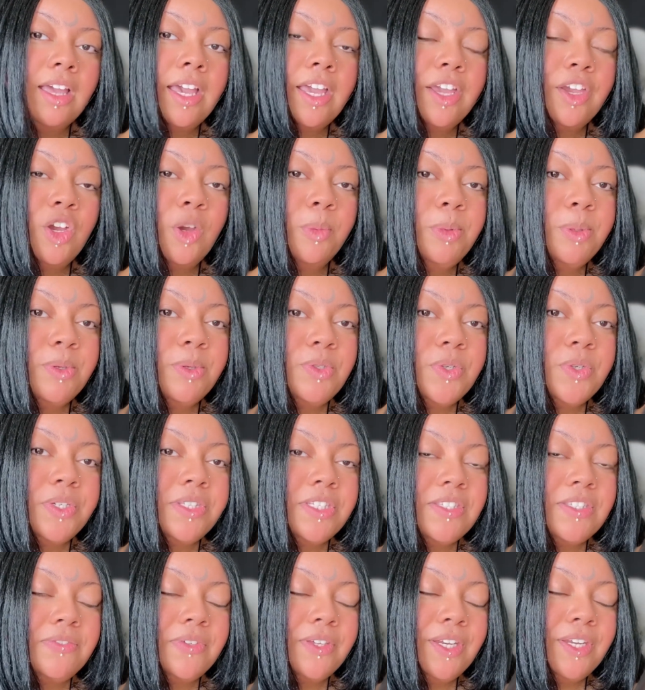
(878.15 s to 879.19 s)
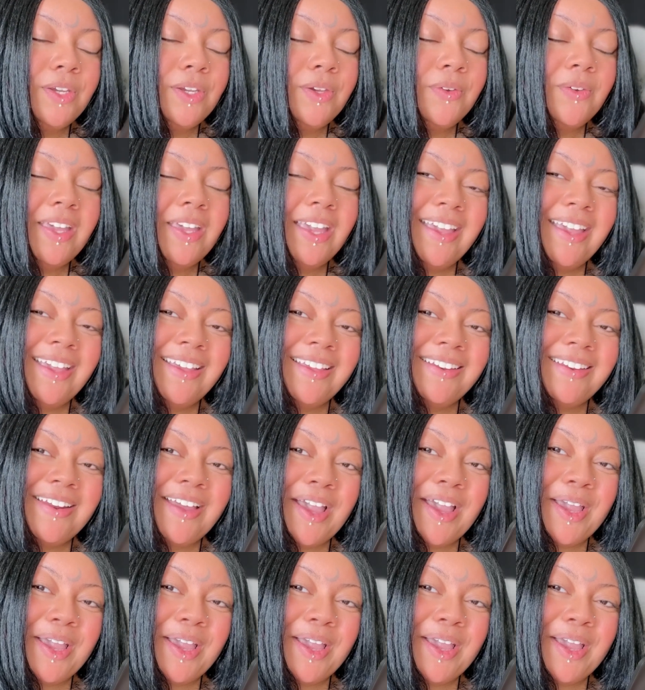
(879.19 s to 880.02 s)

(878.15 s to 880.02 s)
I hope you enjoyed this video and